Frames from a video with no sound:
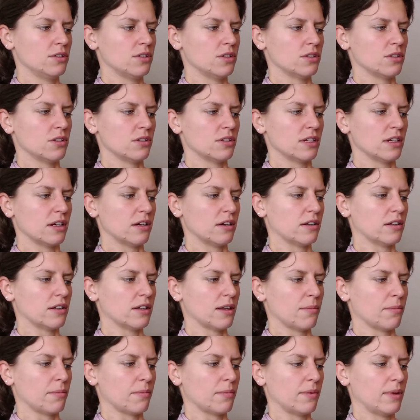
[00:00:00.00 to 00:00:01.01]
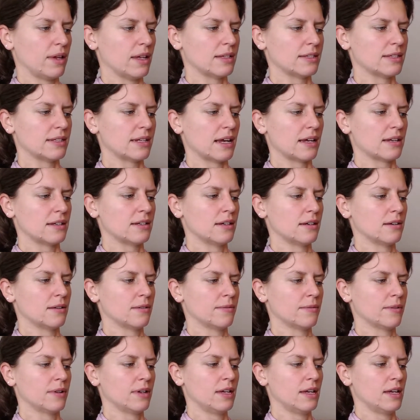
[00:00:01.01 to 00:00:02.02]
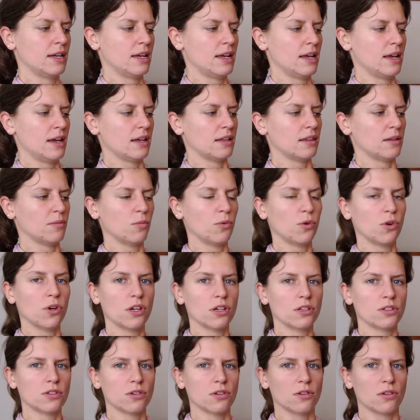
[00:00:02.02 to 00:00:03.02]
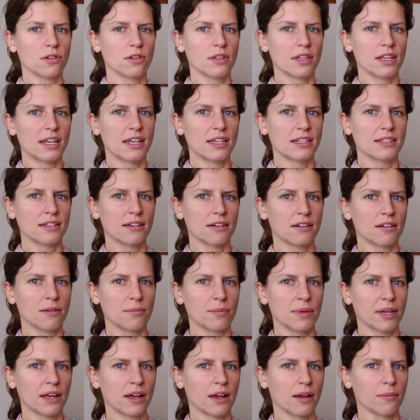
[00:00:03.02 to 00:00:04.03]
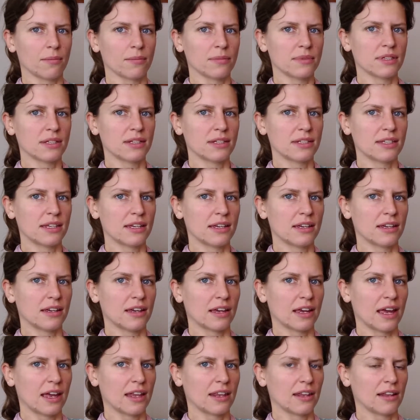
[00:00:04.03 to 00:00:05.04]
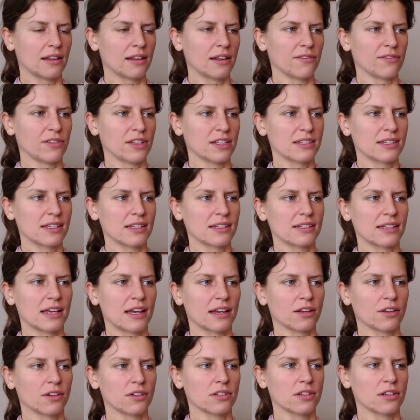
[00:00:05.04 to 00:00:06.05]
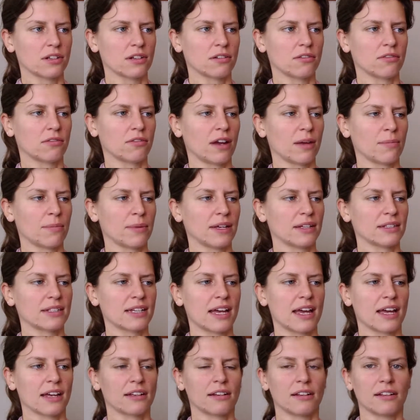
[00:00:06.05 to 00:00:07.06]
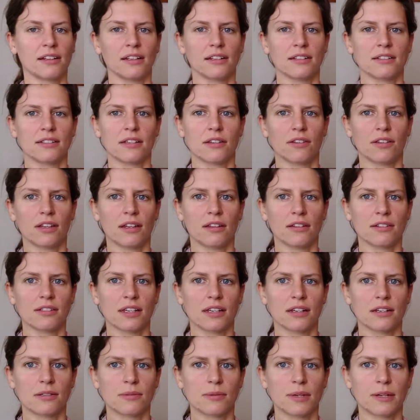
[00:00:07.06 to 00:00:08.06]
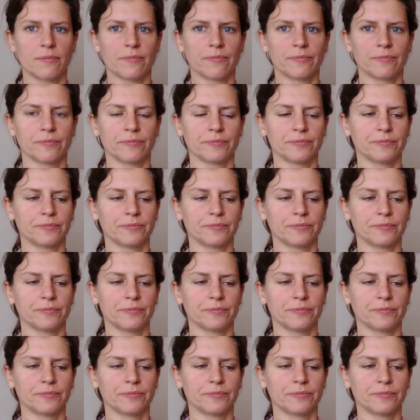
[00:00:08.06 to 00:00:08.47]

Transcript: just using your thumb instead. And the more you do, the easier it becomes. You see, you get the lovely zigzag because you're wrapping diagonally. You see on the other side as well?